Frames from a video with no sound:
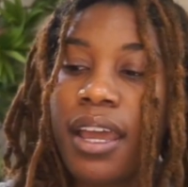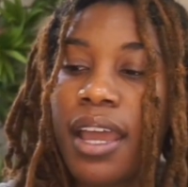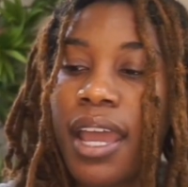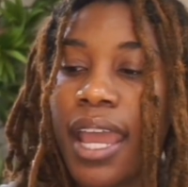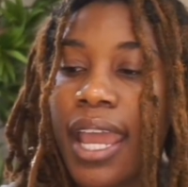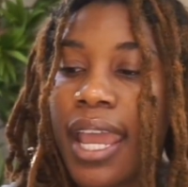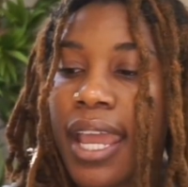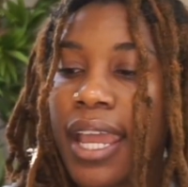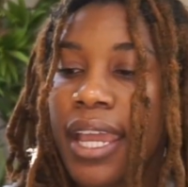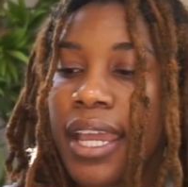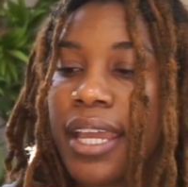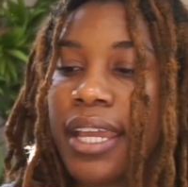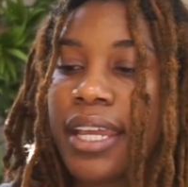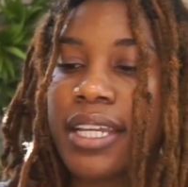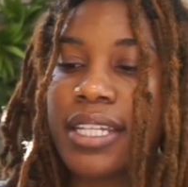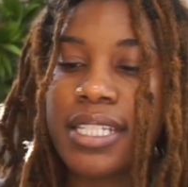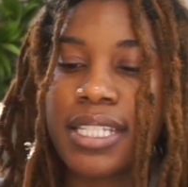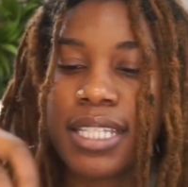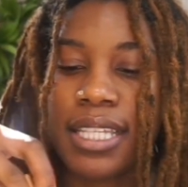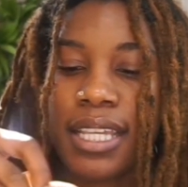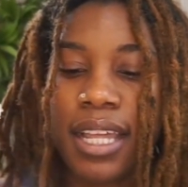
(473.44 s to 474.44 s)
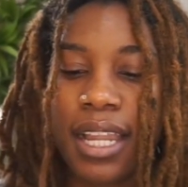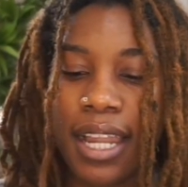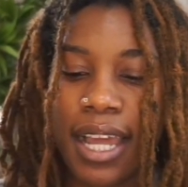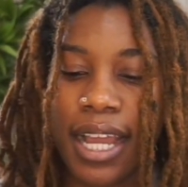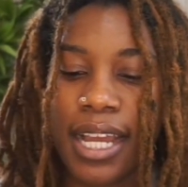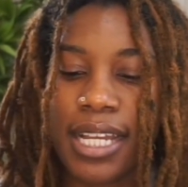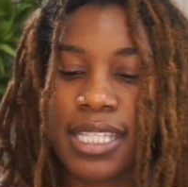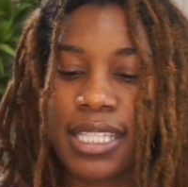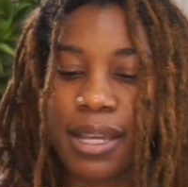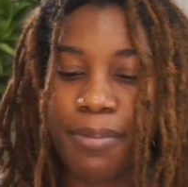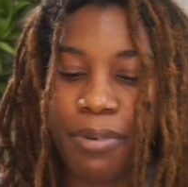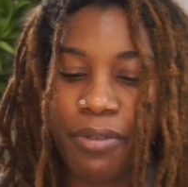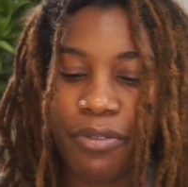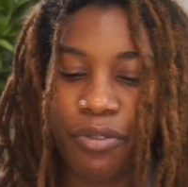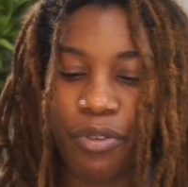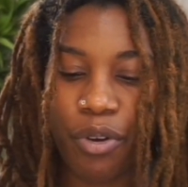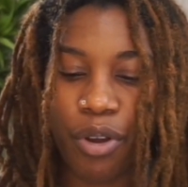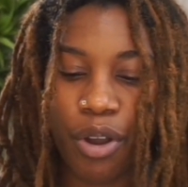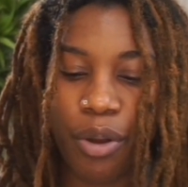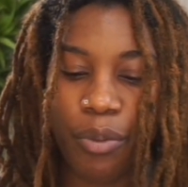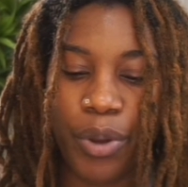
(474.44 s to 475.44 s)
and like I said
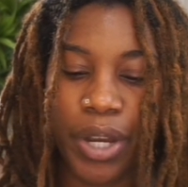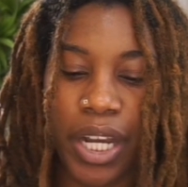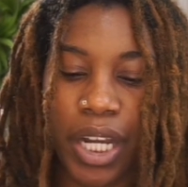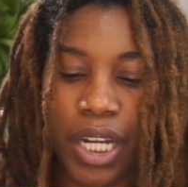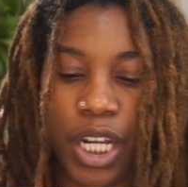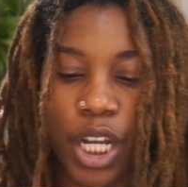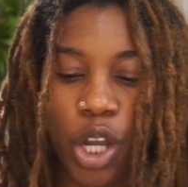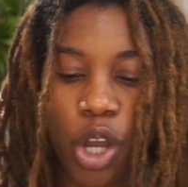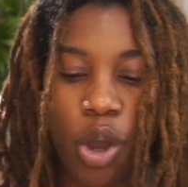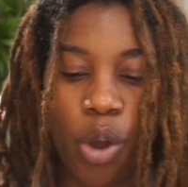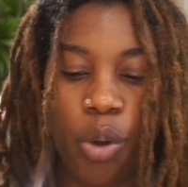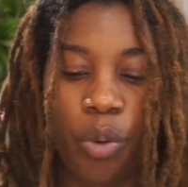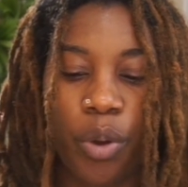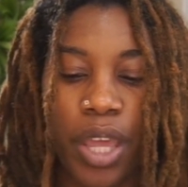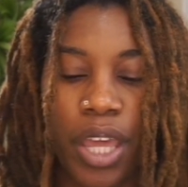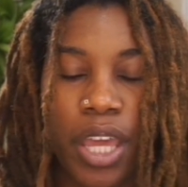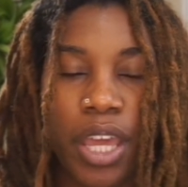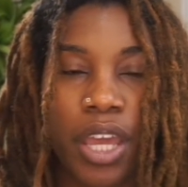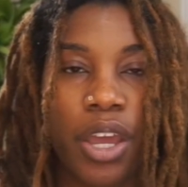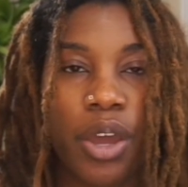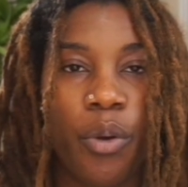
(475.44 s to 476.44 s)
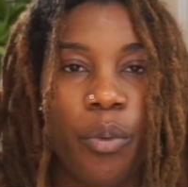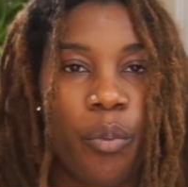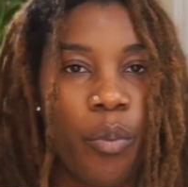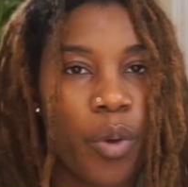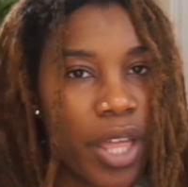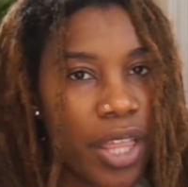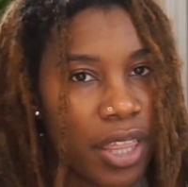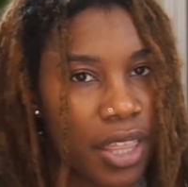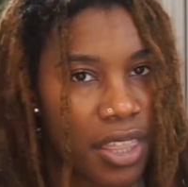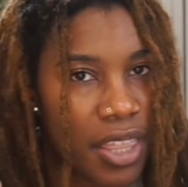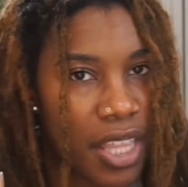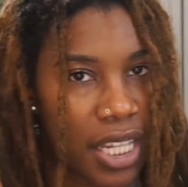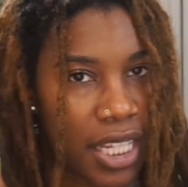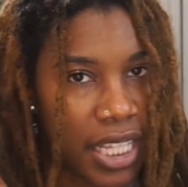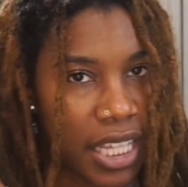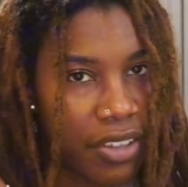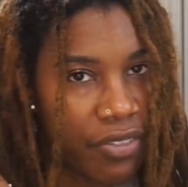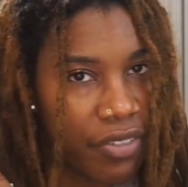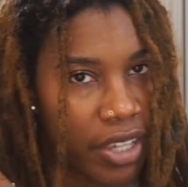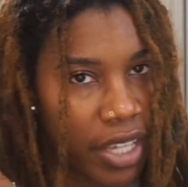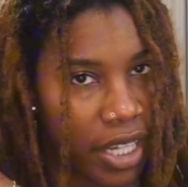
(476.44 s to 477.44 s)
before, we're gonna go in with the
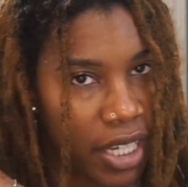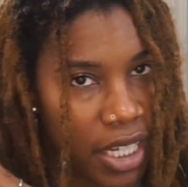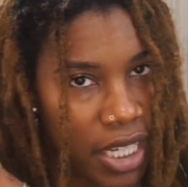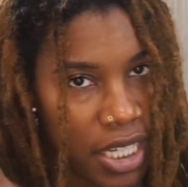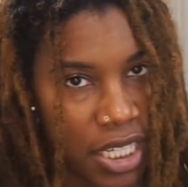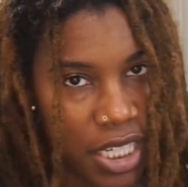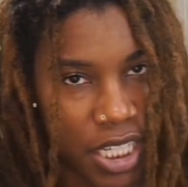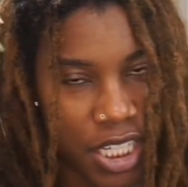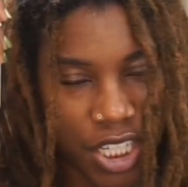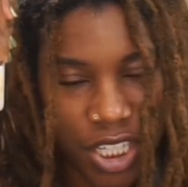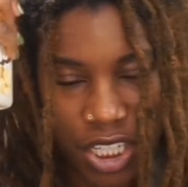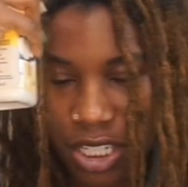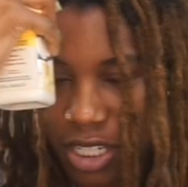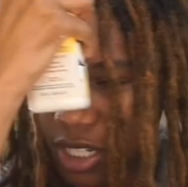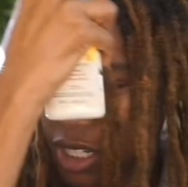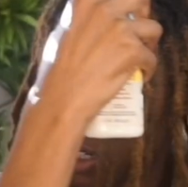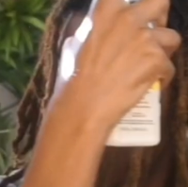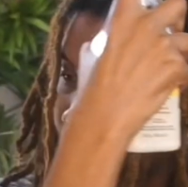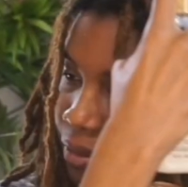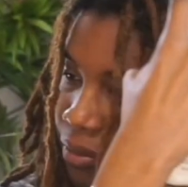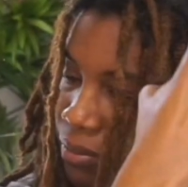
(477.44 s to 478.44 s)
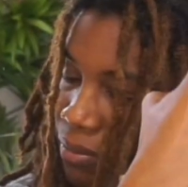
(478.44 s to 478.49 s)
leave-in conditioner.